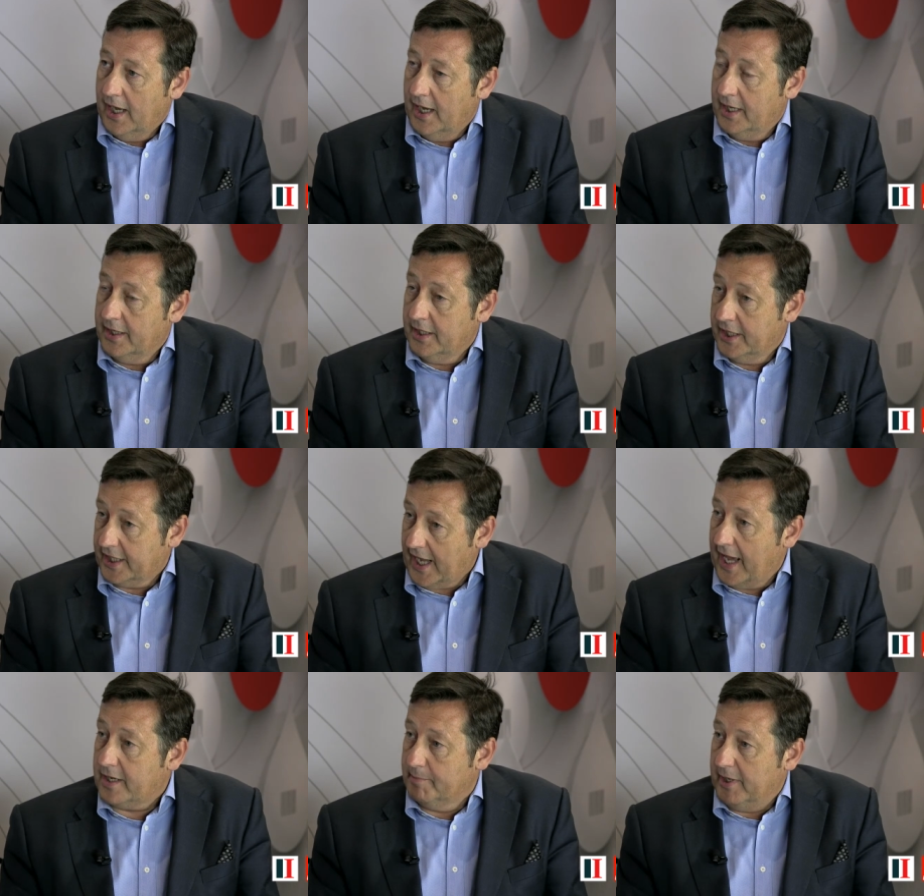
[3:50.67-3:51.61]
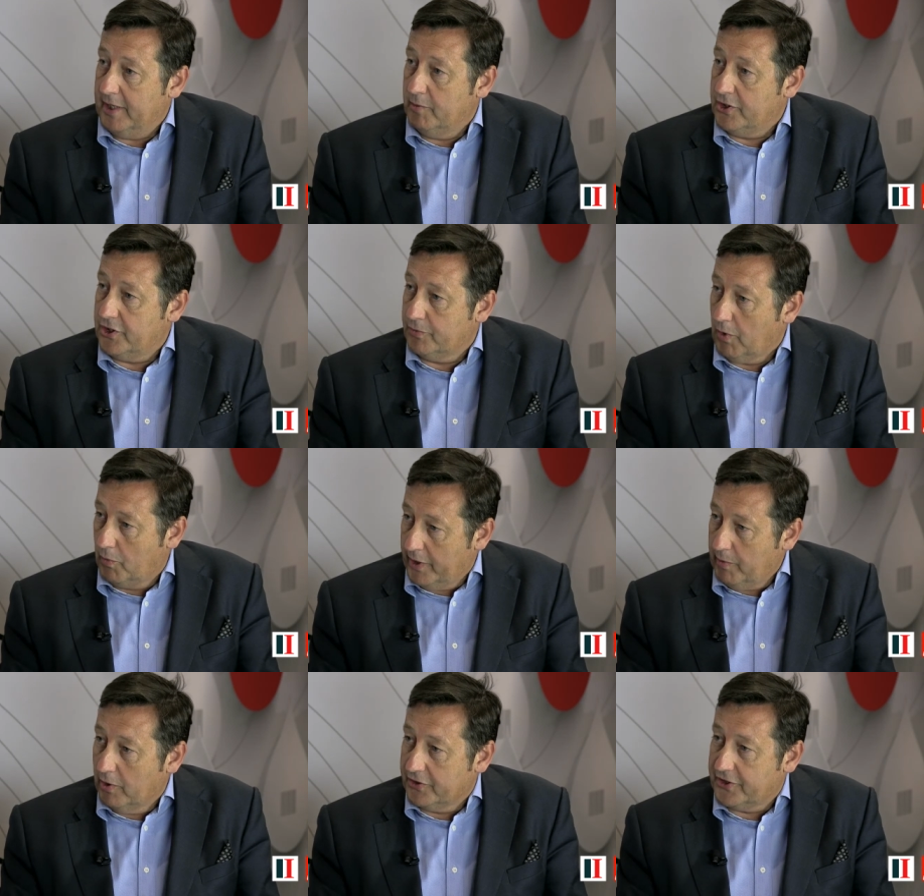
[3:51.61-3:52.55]
and an academy, which yeah. is what
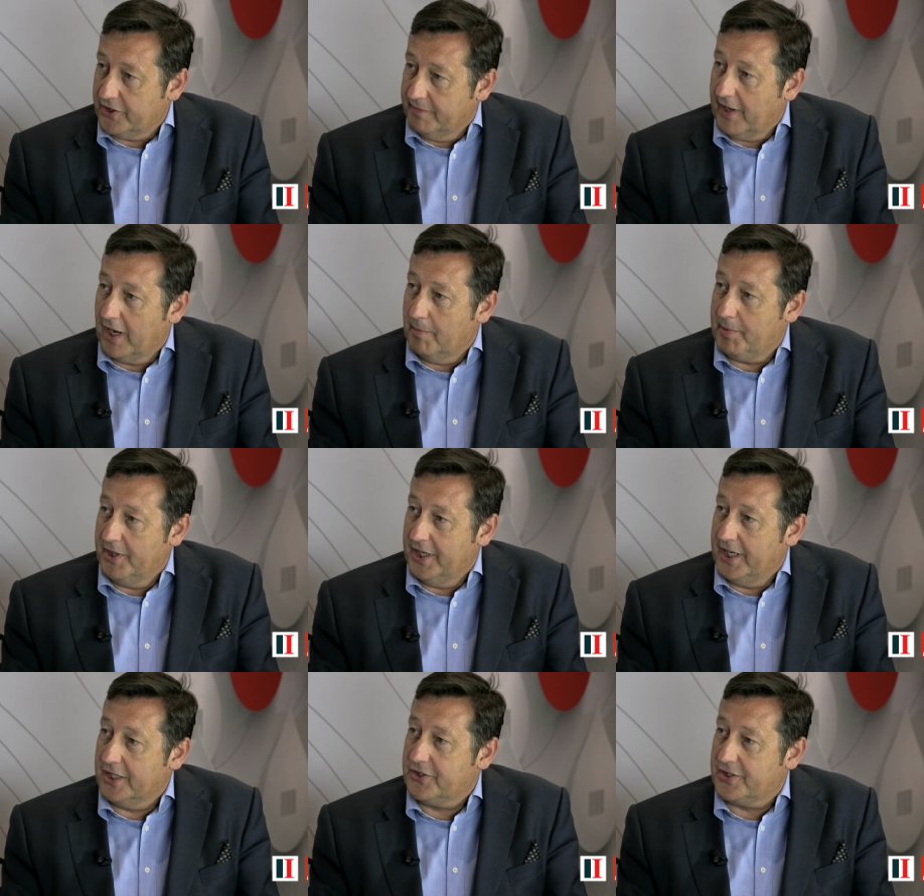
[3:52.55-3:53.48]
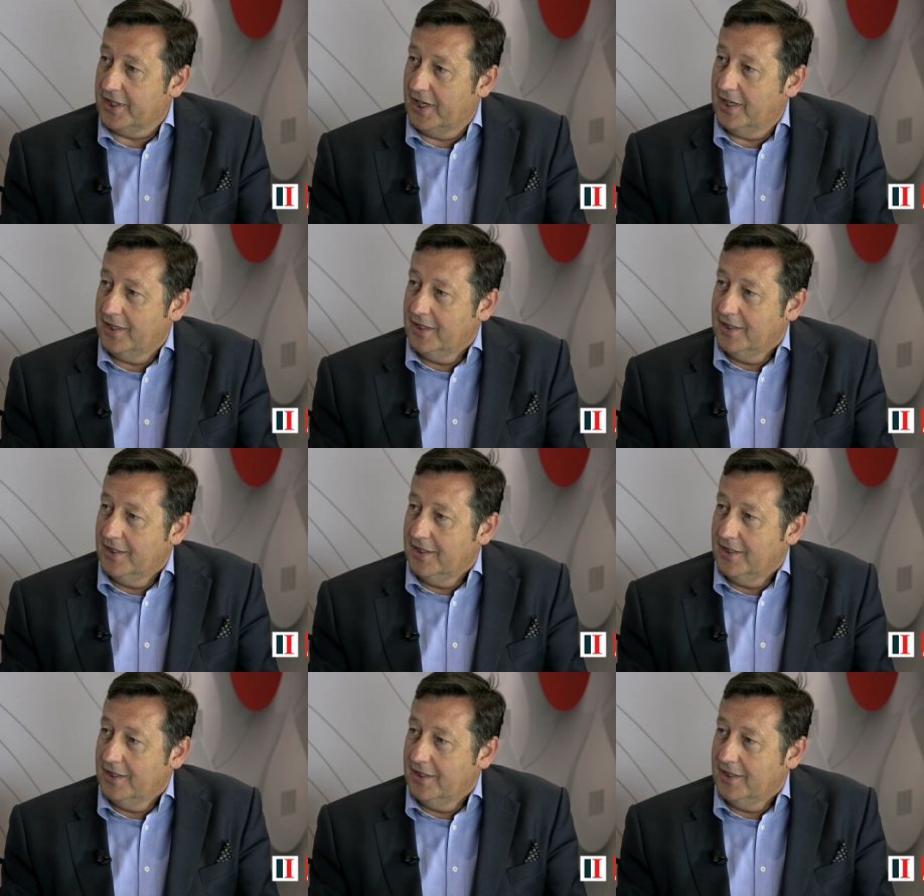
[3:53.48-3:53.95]
we want to develop in the next uh,